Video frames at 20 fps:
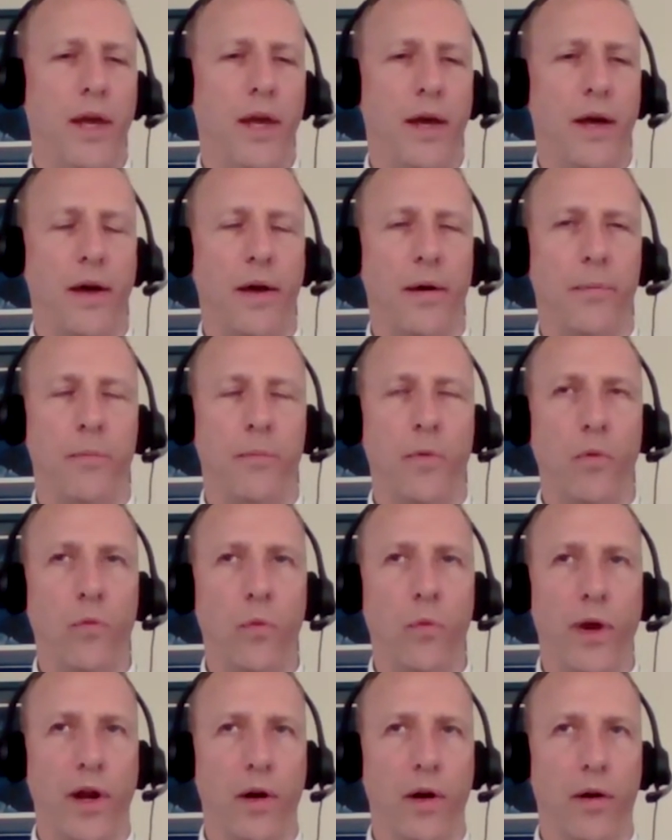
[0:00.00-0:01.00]
Okay. Um,
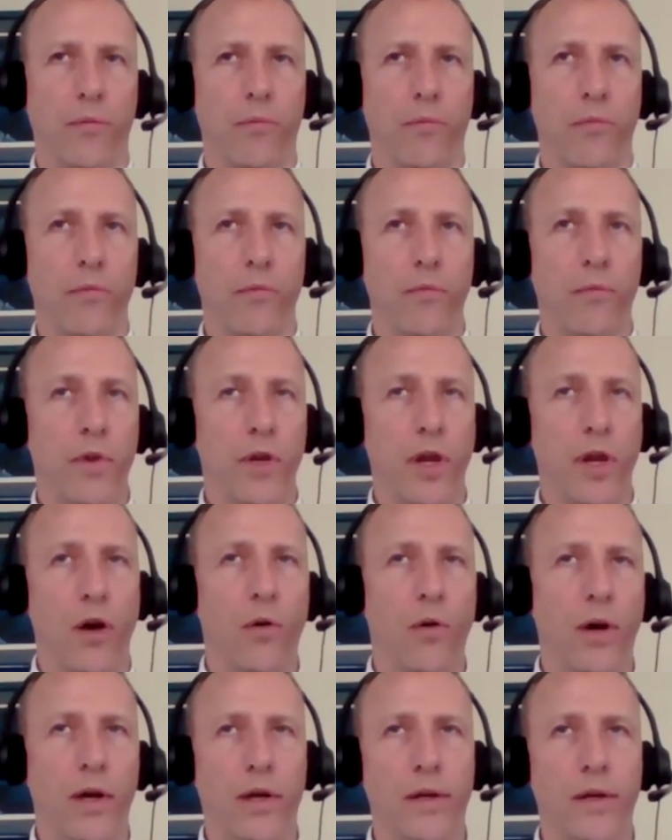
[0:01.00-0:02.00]
we are
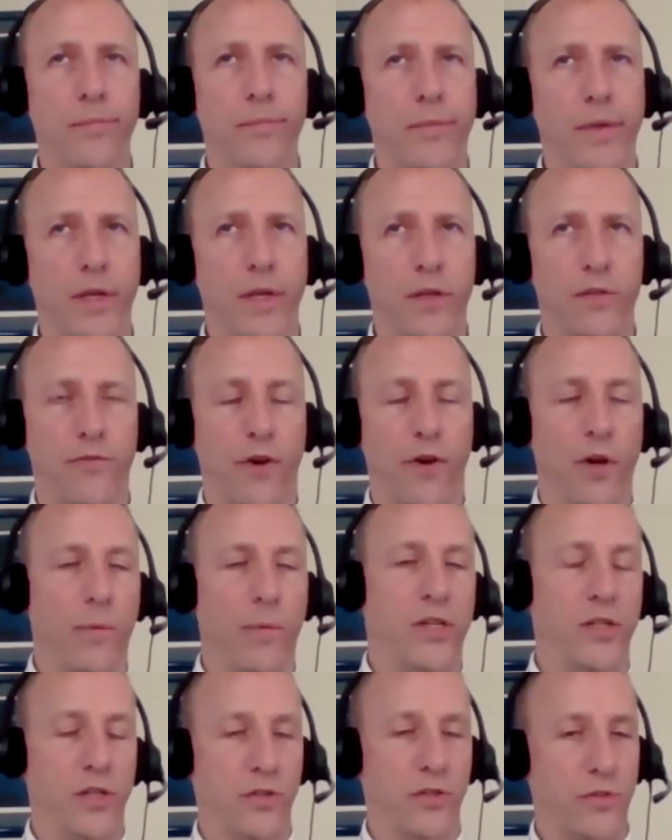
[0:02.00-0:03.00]
NOAA is very
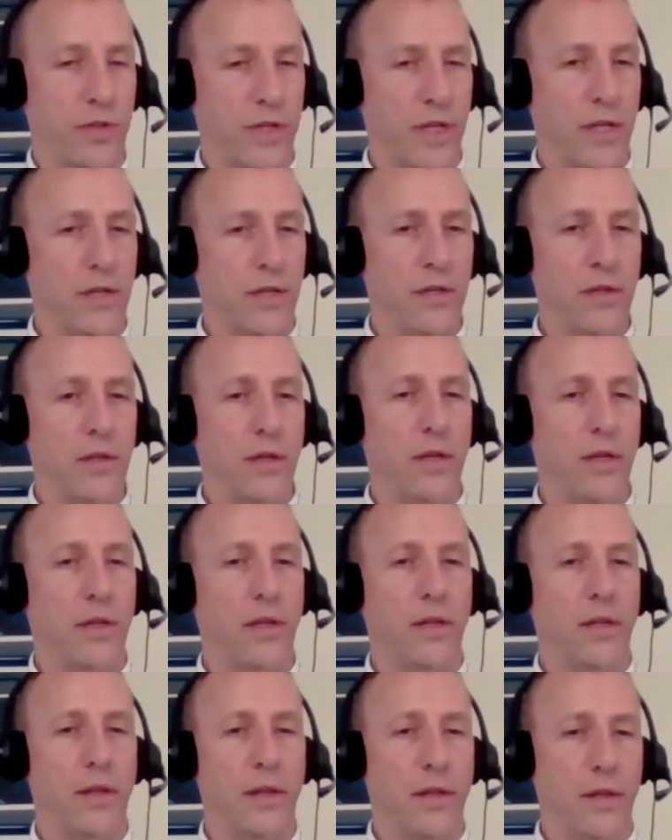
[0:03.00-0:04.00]
much interested
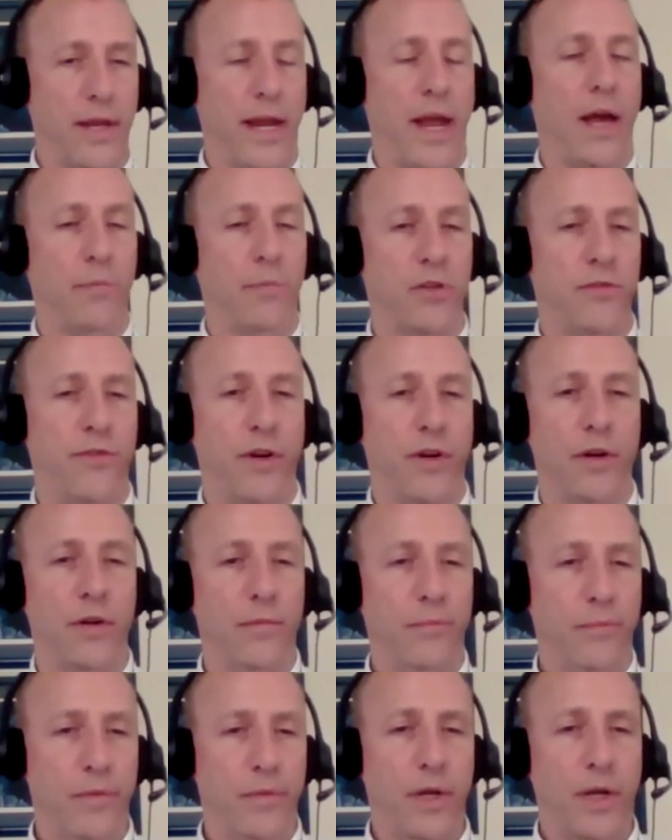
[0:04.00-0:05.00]
in the
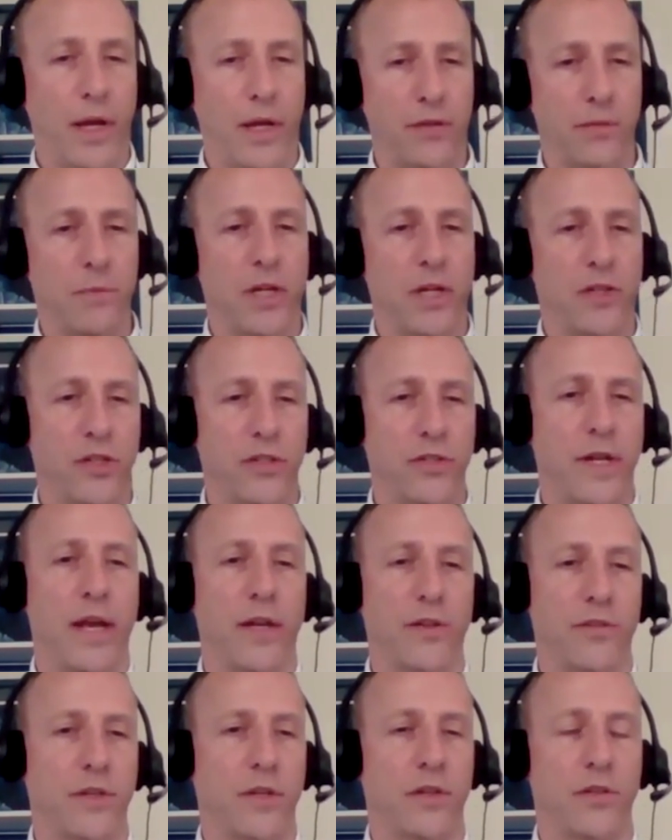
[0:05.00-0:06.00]
atmosphere as much as
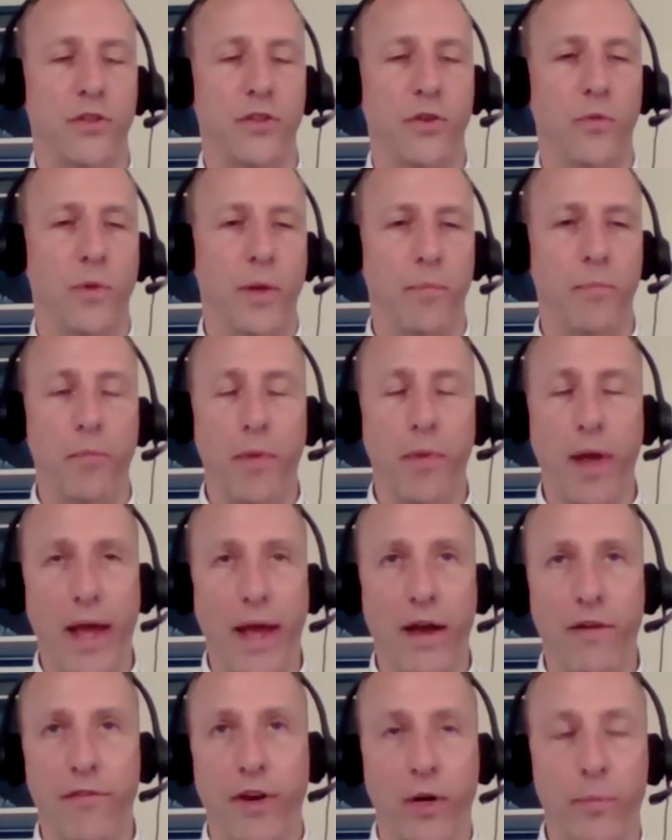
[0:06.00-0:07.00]
NASA, so we
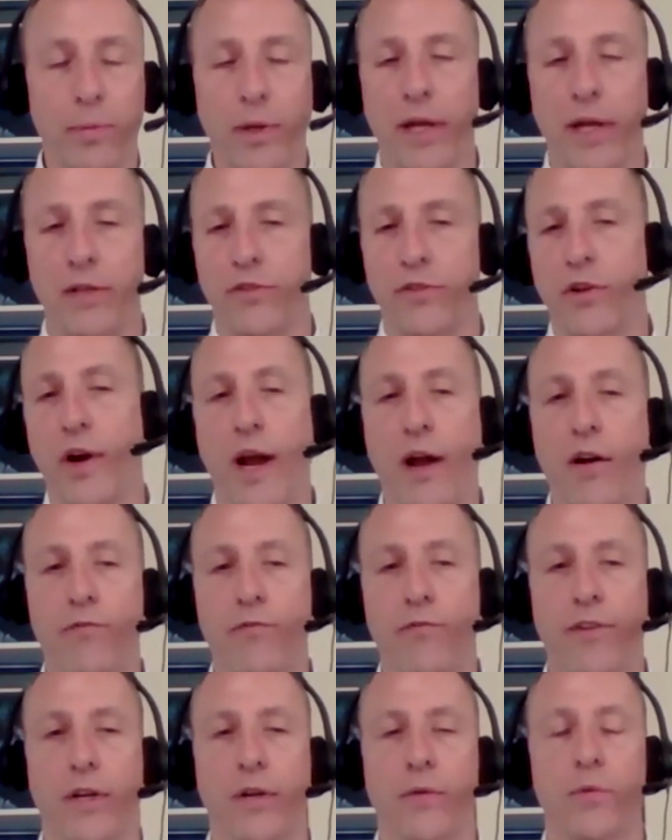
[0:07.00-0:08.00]
have airplanes that are
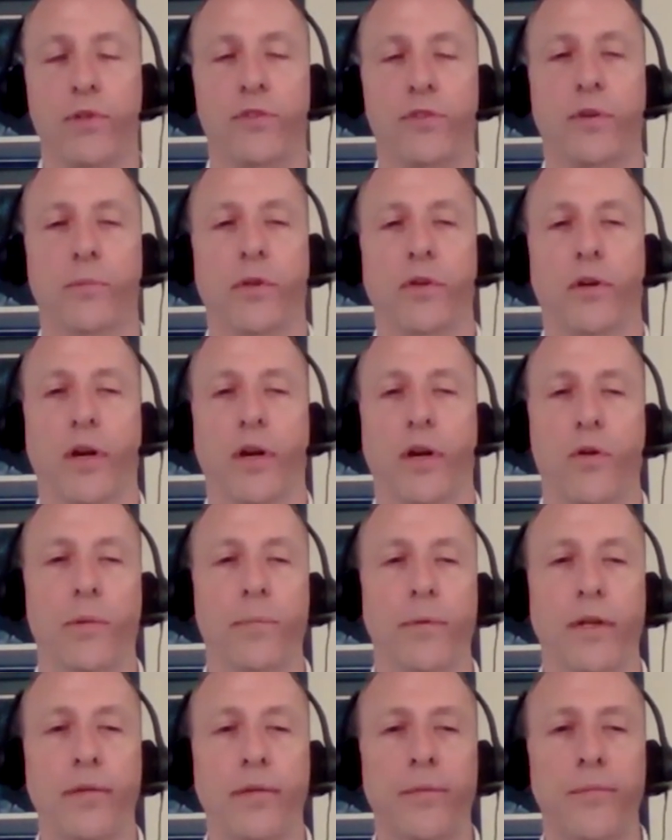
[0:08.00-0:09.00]
outfitted with similar
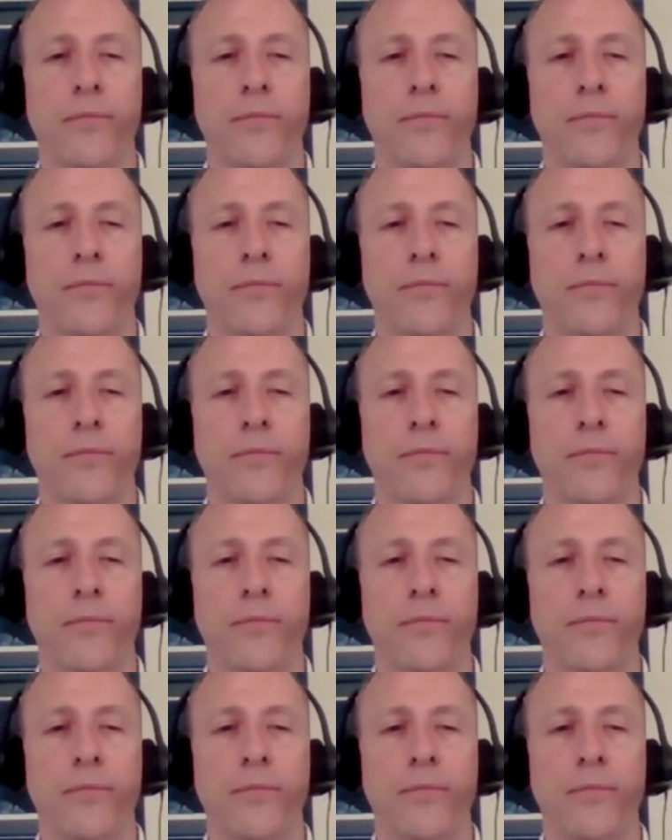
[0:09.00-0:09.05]
equipment,